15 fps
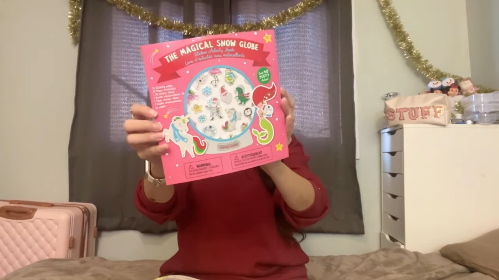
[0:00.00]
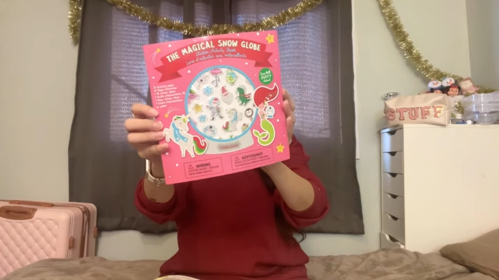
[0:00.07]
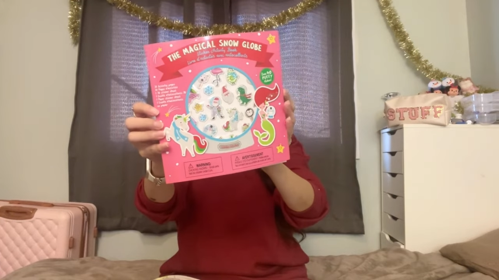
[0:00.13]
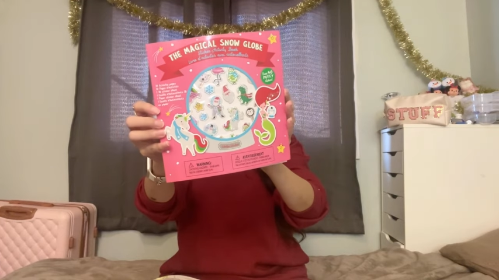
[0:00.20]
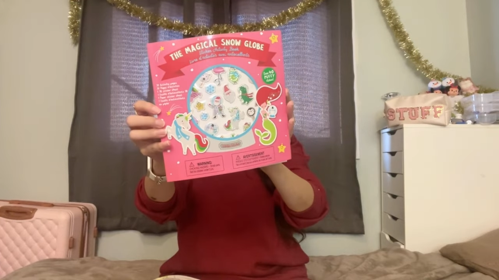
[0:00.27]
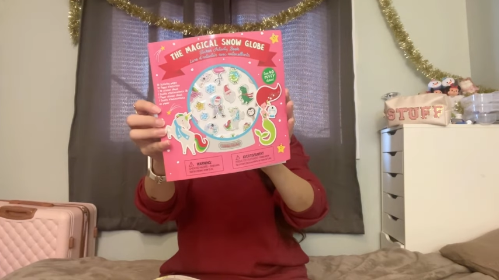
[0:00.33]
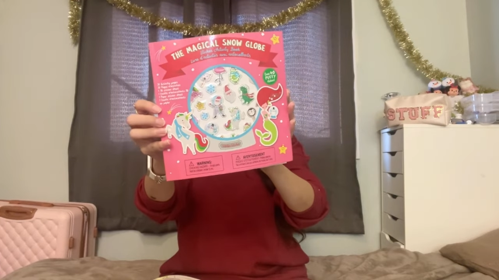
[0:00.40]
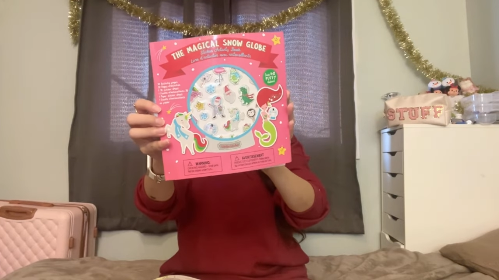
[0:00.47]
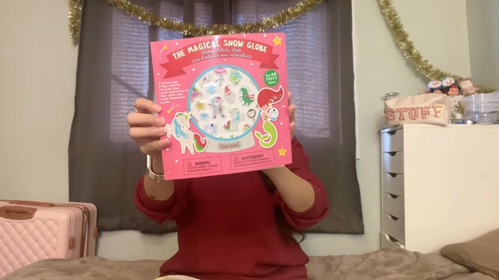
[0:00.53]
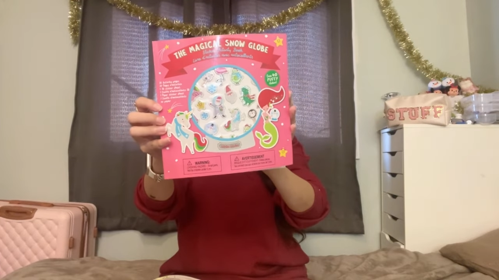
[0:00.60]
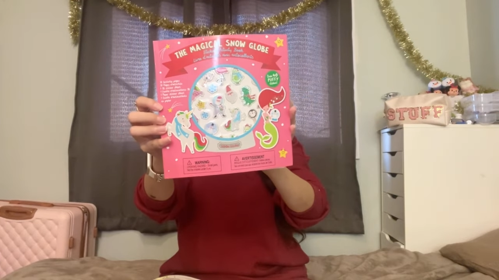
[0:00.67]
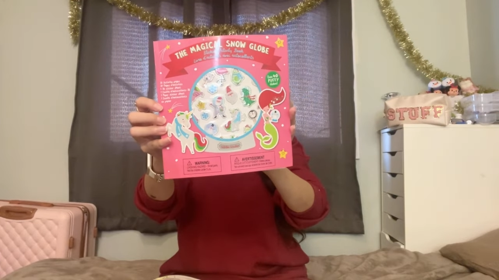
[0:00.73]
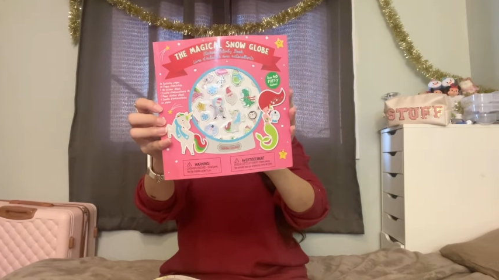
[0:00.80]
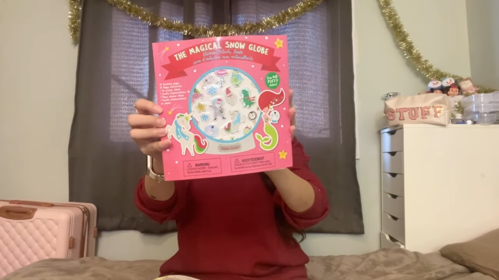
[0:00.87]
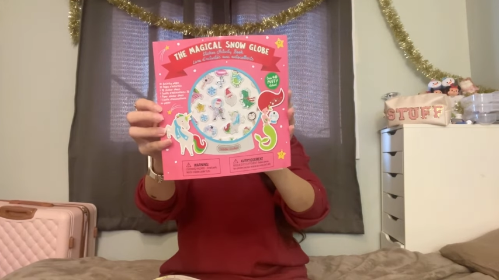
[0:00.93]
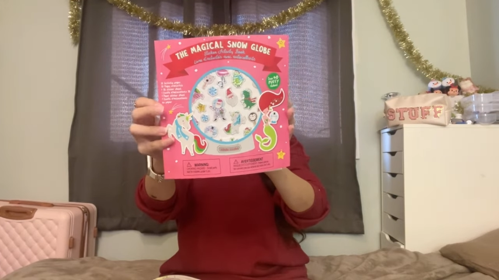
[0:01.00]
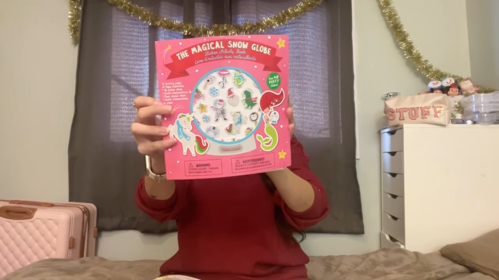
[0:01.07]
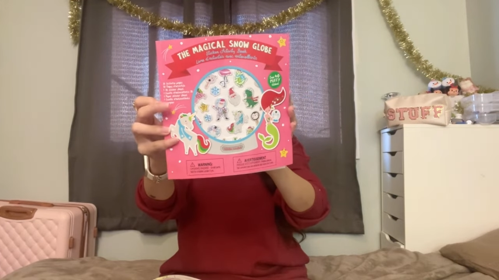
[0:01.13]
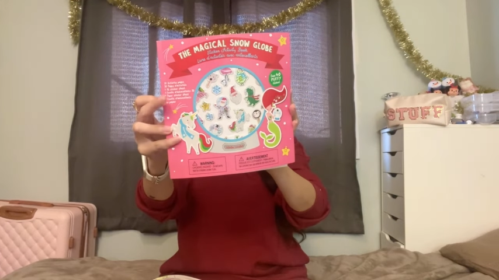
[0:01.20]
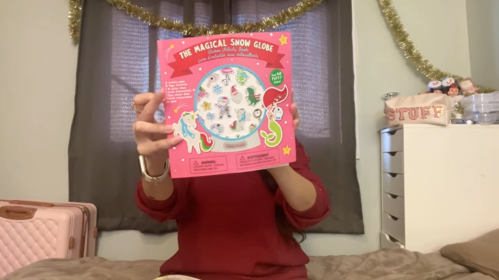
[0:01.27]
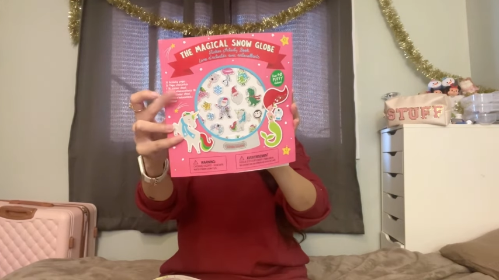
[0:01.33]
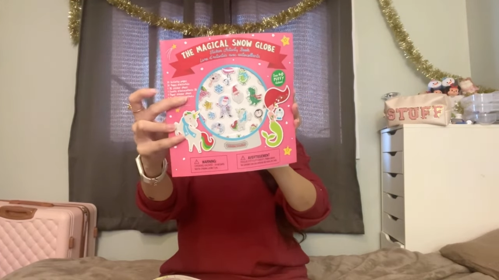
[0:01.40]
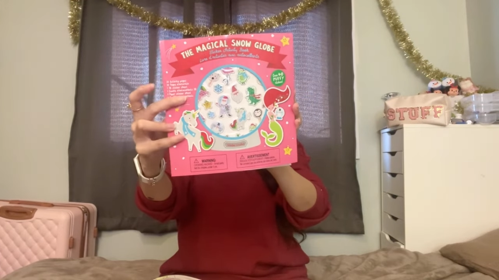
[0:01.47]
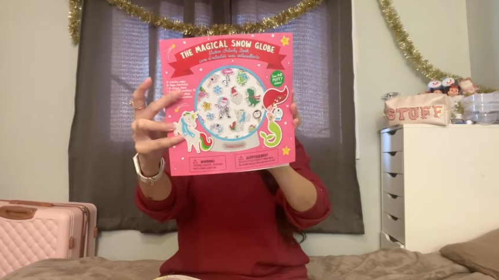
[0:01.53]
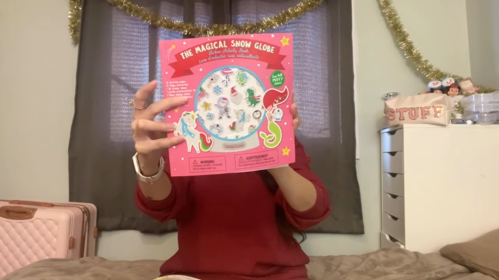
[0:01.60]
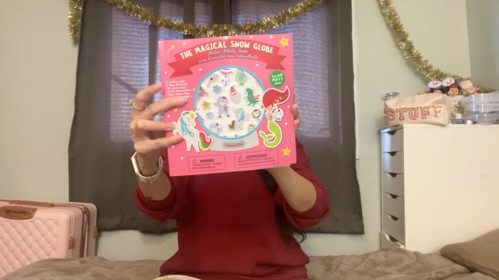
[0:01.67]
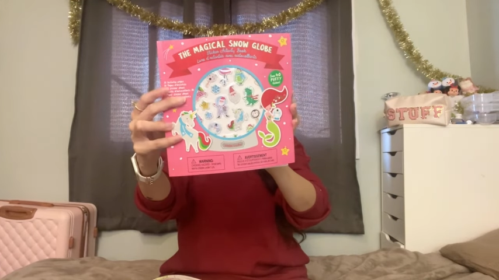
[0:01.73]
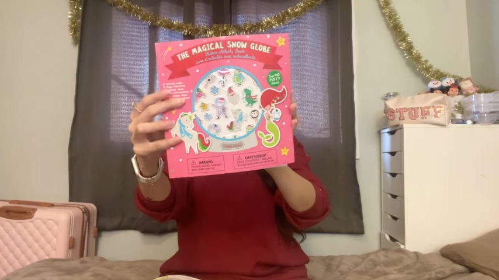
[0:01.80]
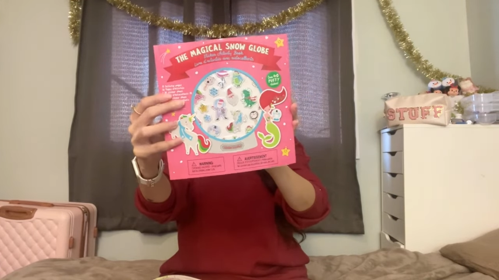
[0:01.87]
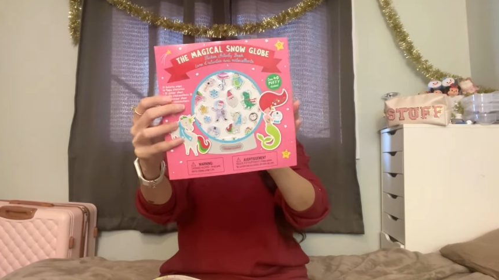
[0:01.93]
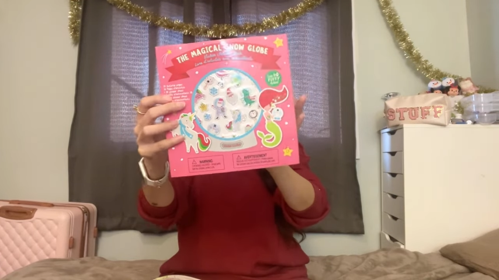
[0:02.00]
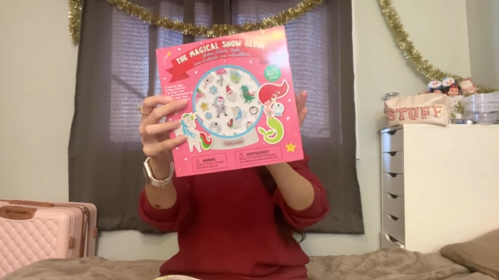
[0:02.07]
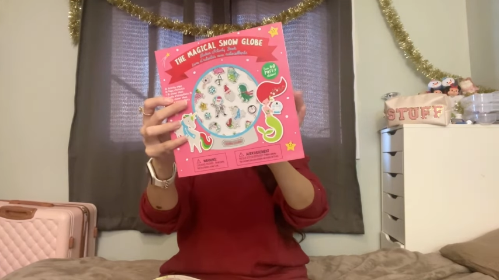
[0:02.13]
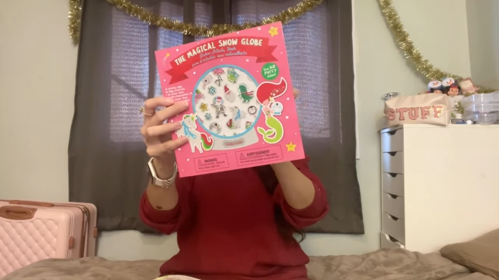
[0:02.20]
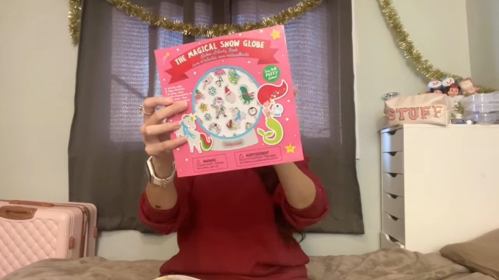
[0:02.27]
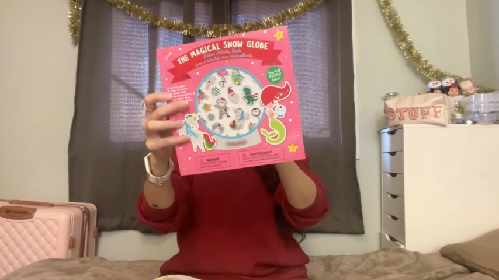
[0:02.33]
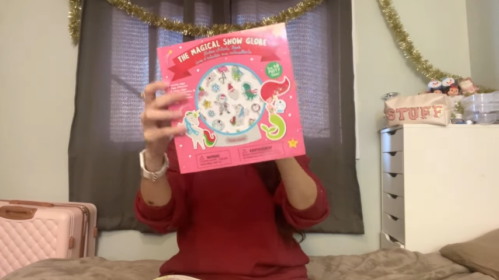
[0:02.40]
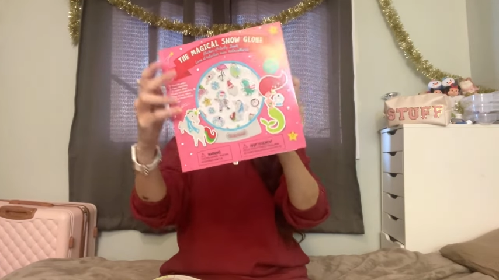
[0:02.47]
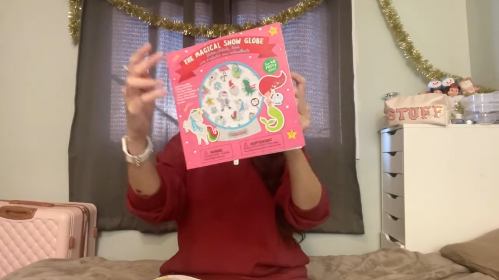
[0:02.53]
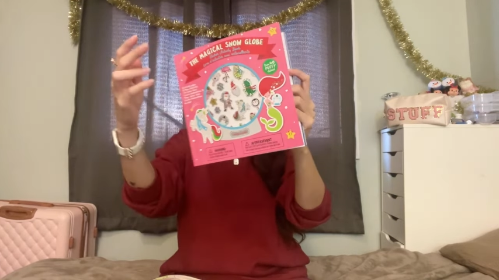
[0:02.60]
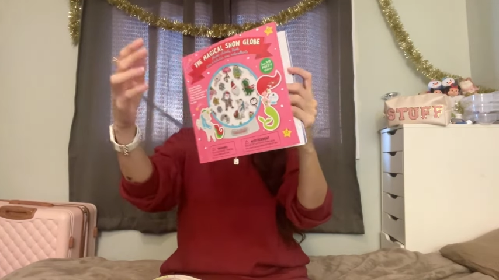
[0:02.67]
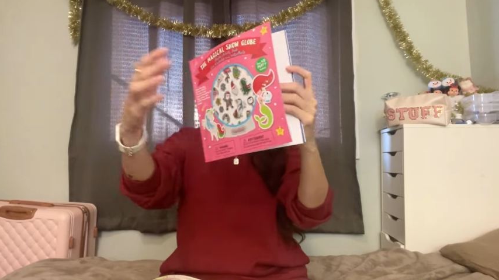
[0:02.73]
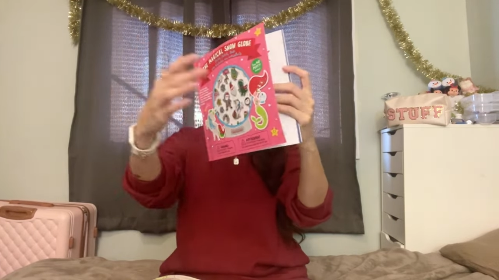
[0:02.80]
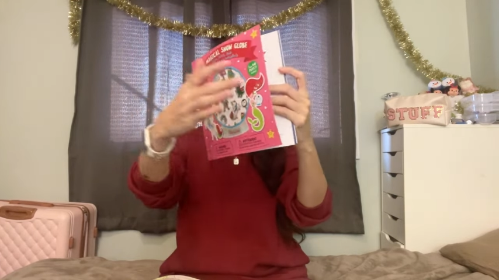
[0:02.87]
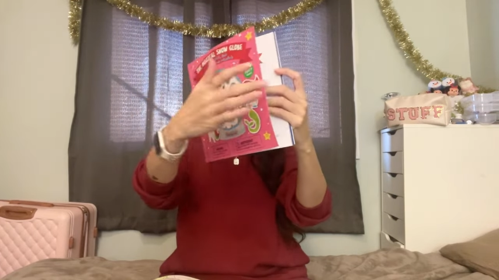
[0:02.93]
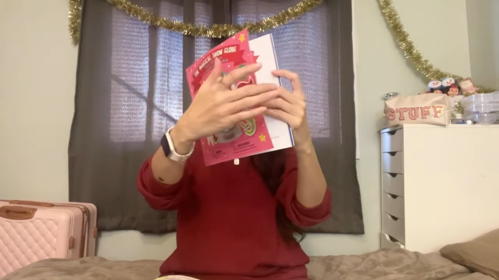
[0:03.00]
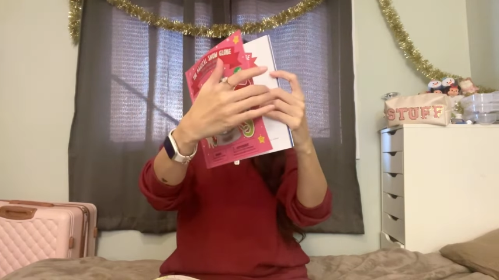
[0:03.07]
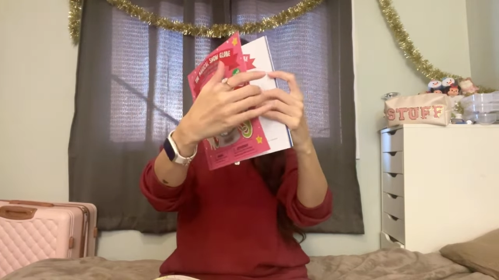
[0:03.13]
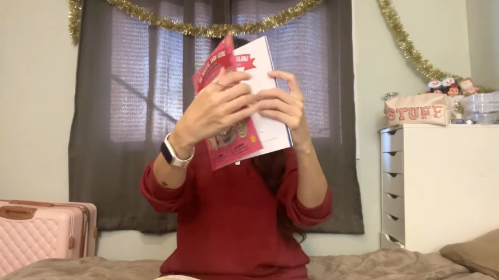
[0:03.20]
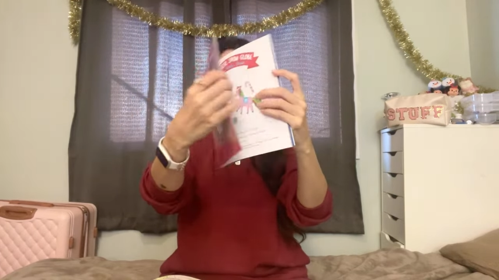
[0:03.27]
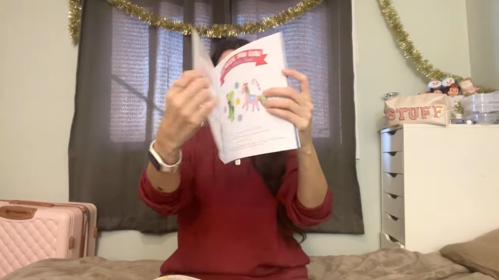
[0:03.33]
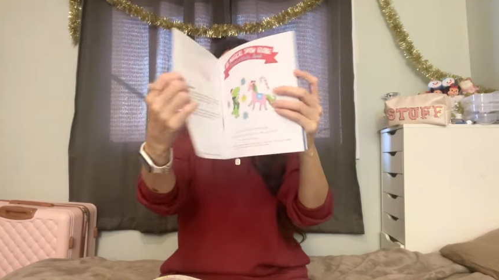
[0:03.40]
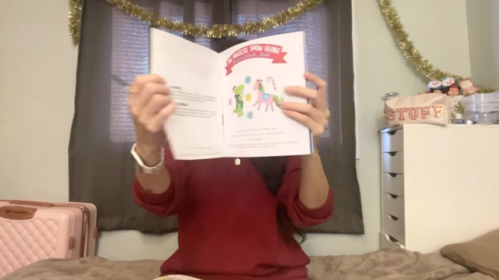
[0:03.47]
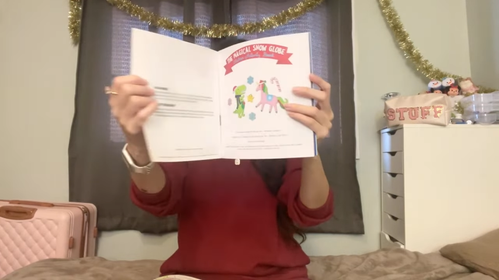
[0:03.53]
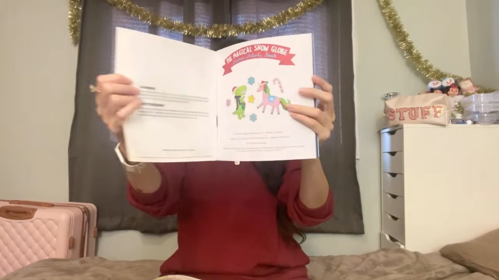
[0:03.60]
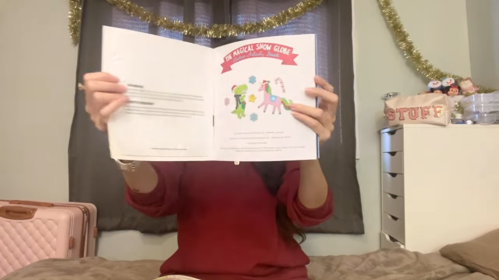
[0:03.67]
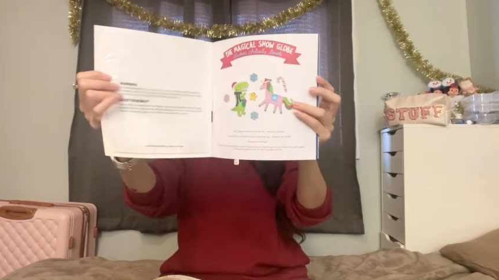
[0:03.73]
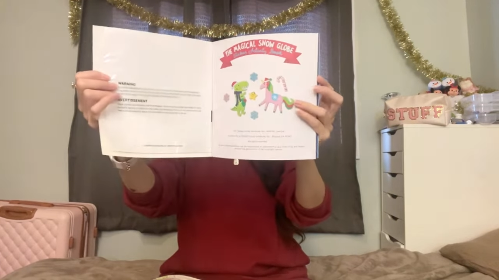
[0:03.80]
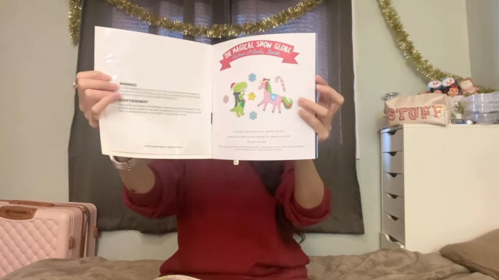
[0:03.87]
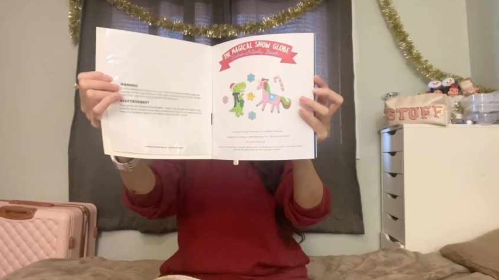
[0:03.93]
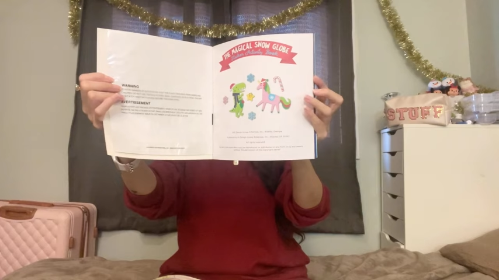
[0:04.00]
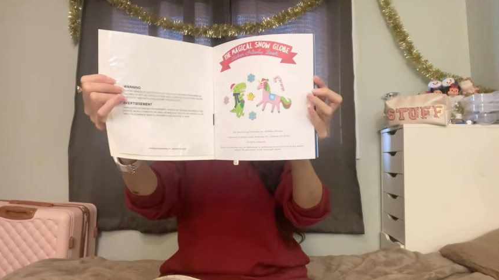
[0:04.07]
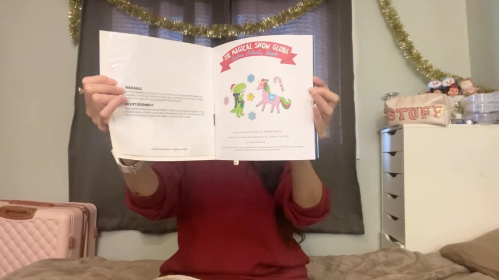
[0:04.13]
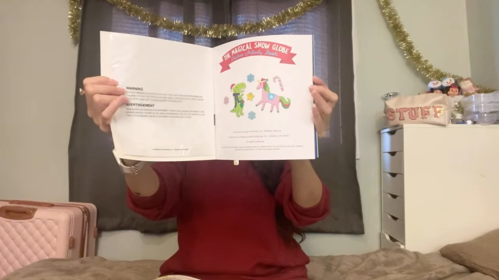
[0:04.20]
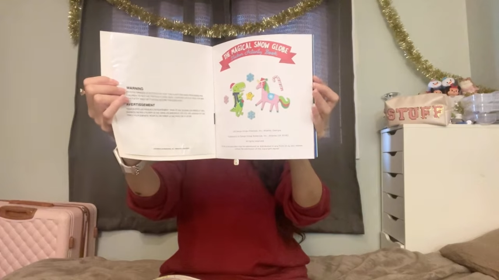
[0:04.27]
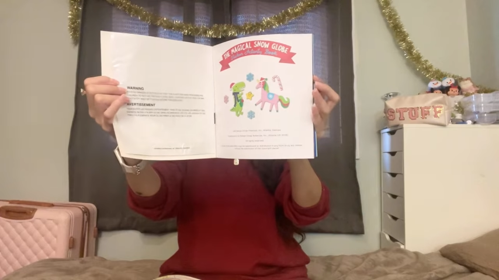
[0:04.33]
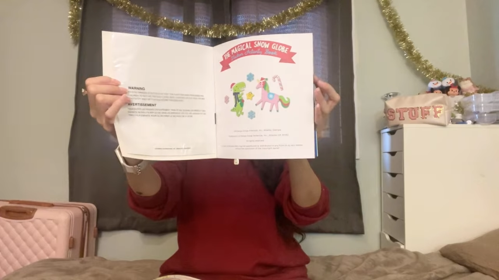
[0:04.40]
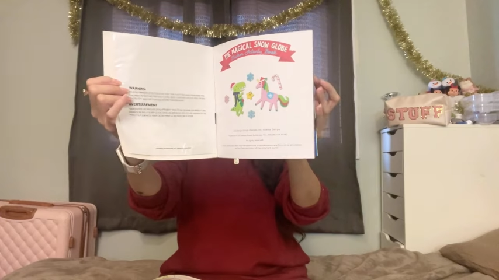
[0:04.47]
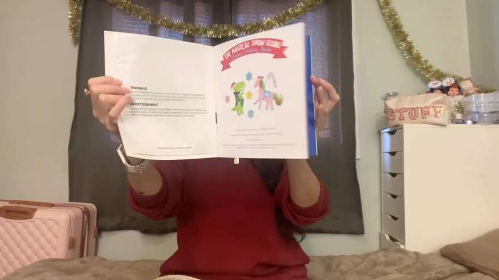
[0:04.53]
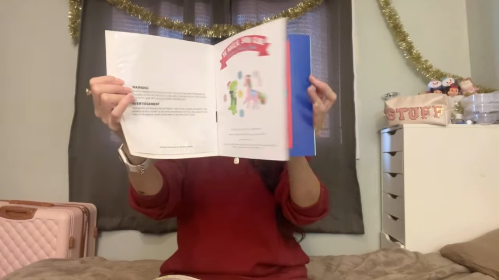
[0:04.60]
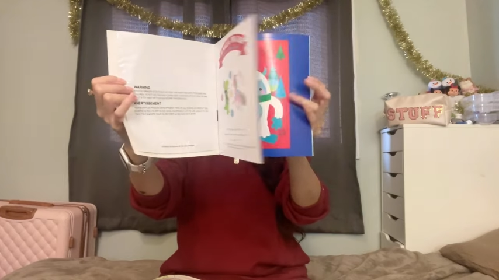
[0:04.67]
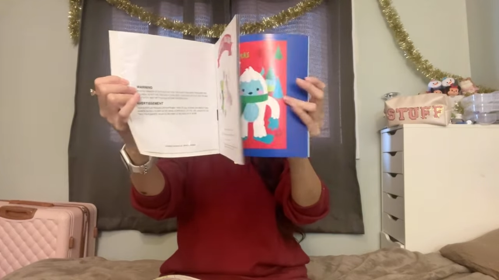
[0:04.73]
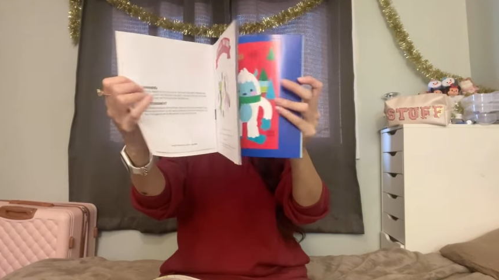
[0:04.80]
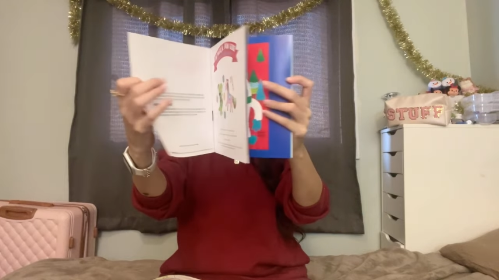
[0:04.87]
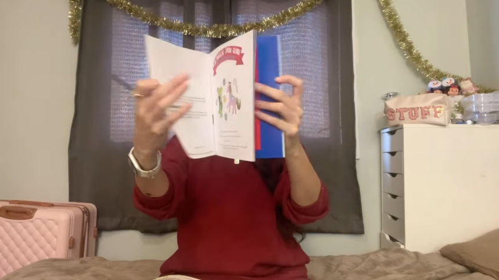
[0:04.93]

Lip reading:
Nobody's mouth can be seen.